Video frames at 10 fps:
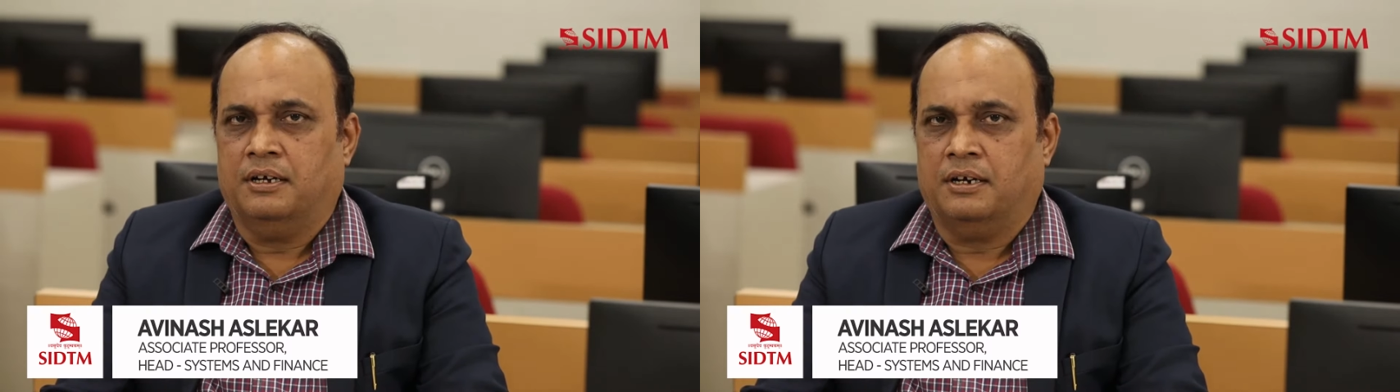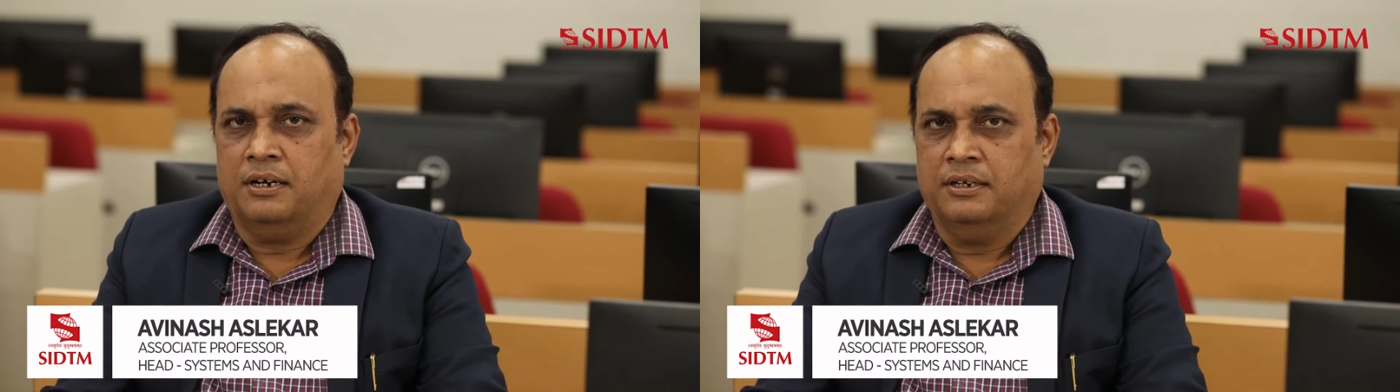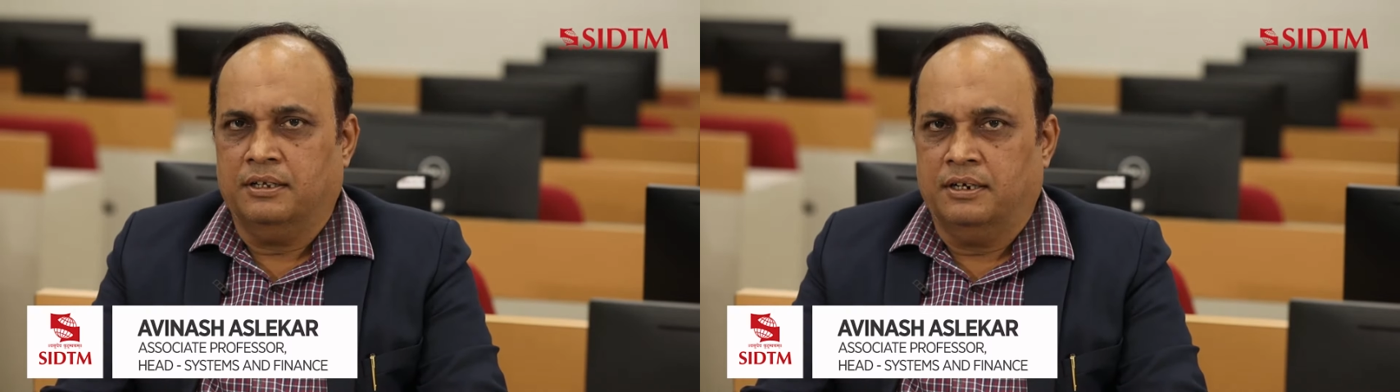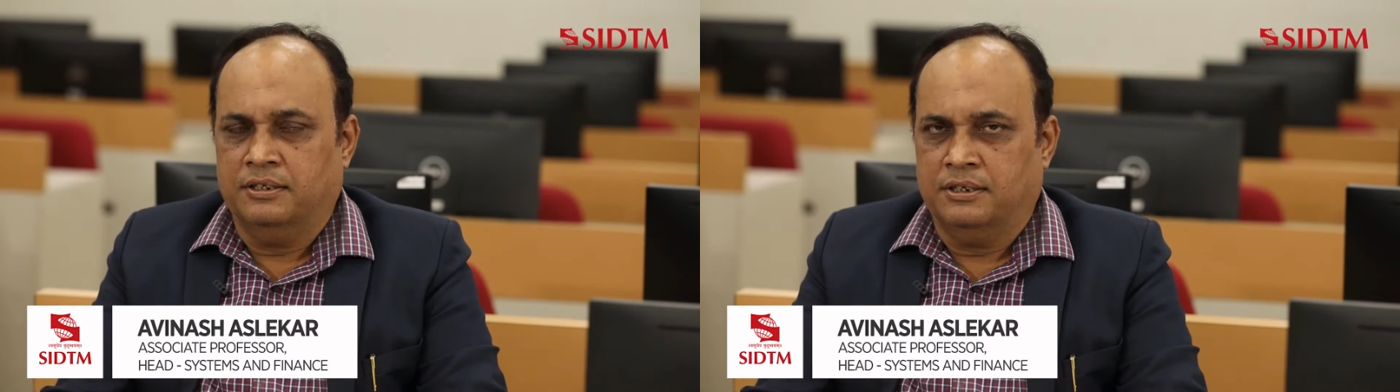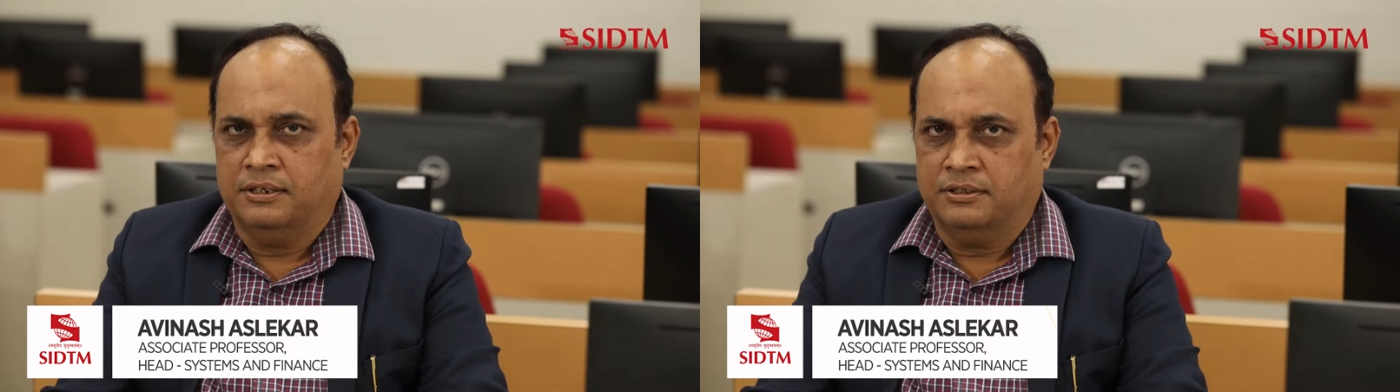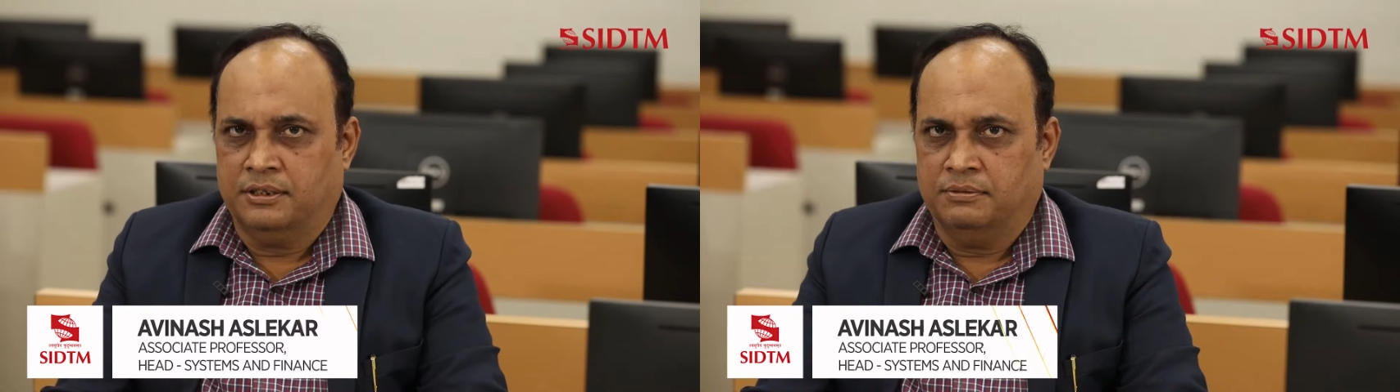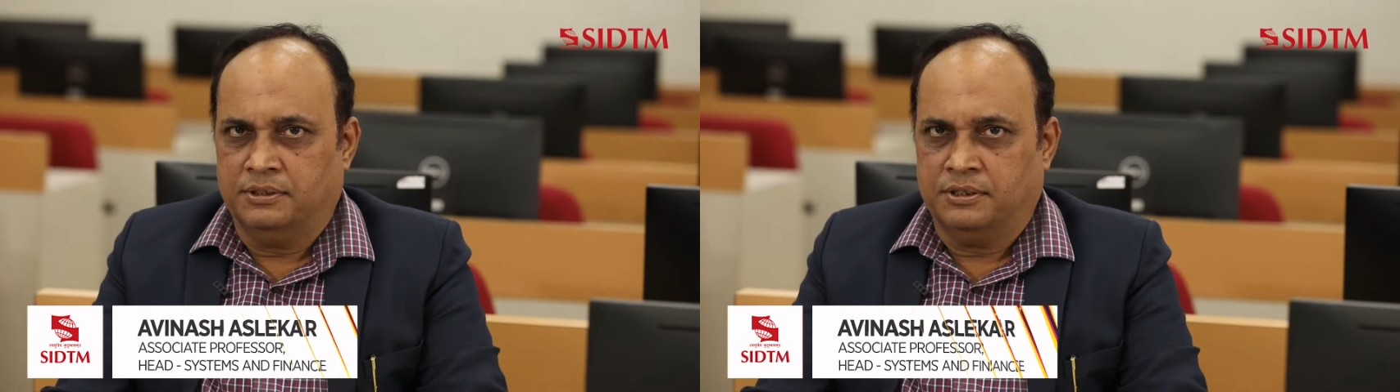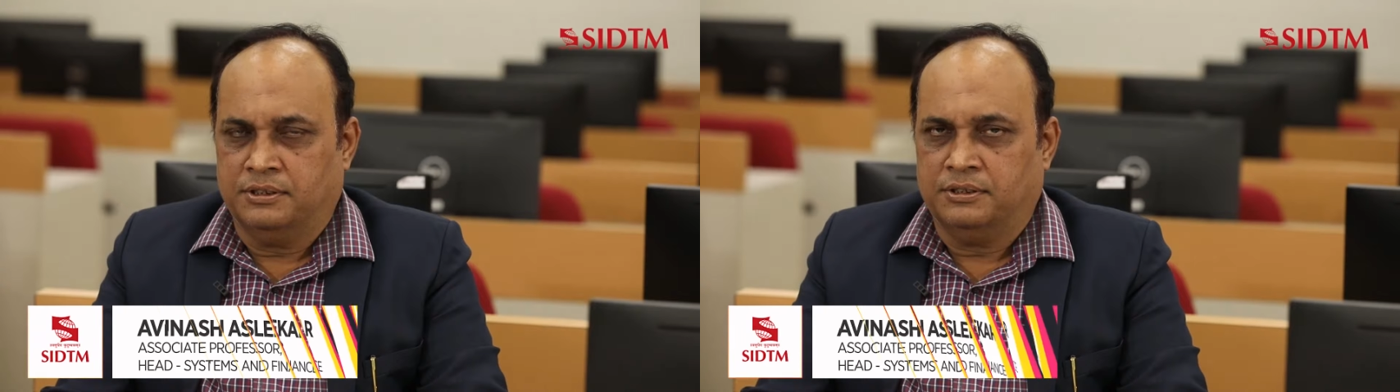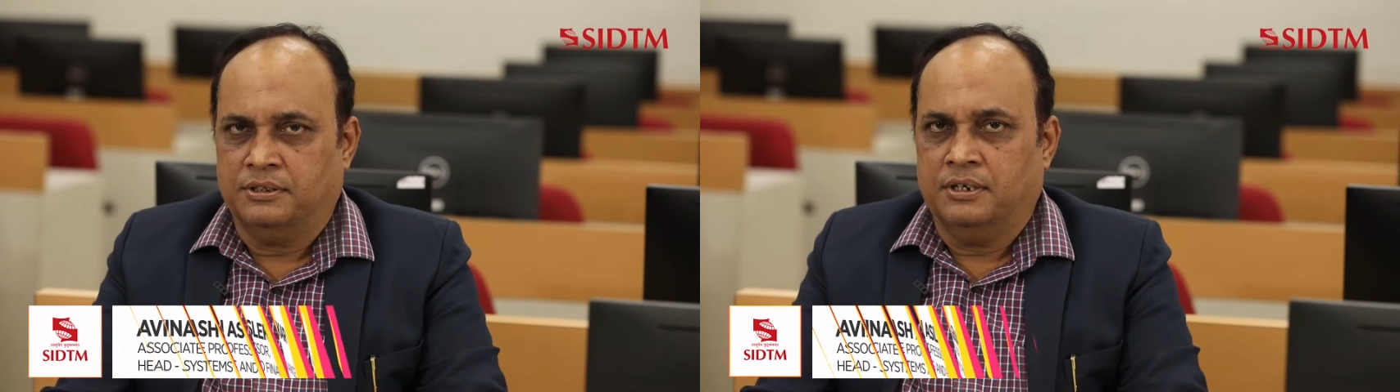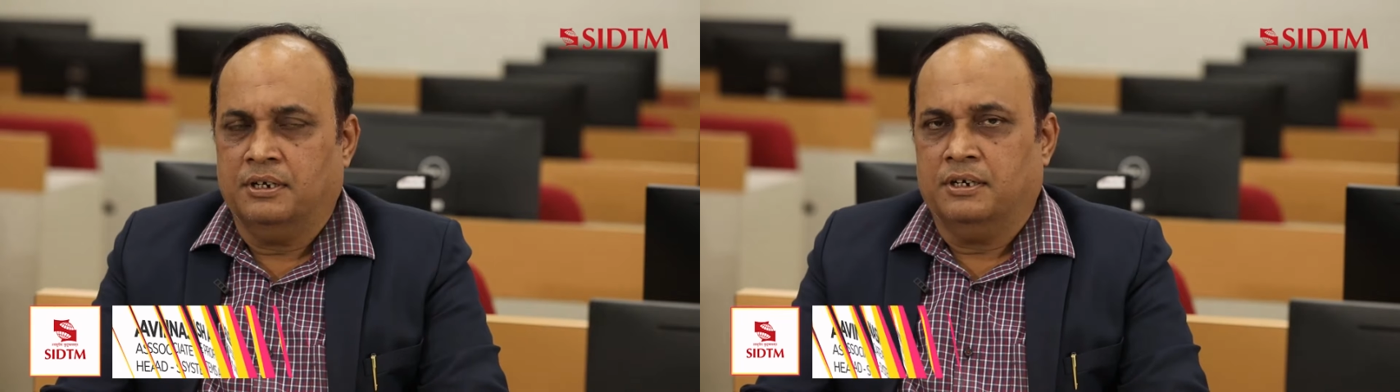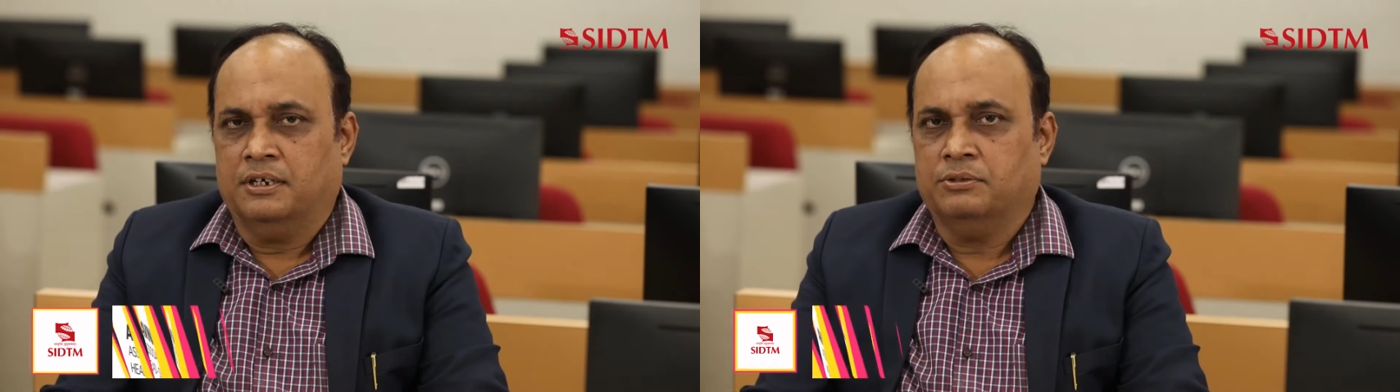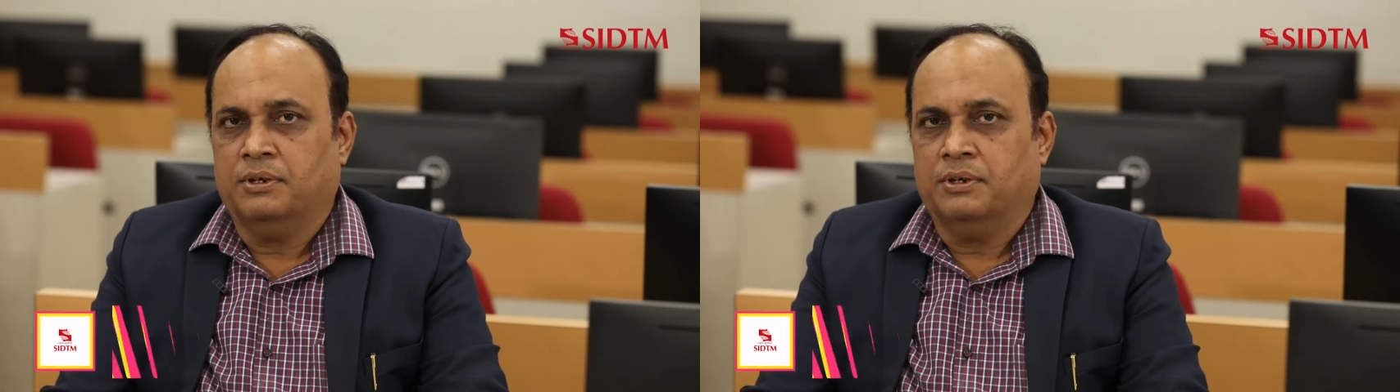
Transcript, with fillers: running the digital services is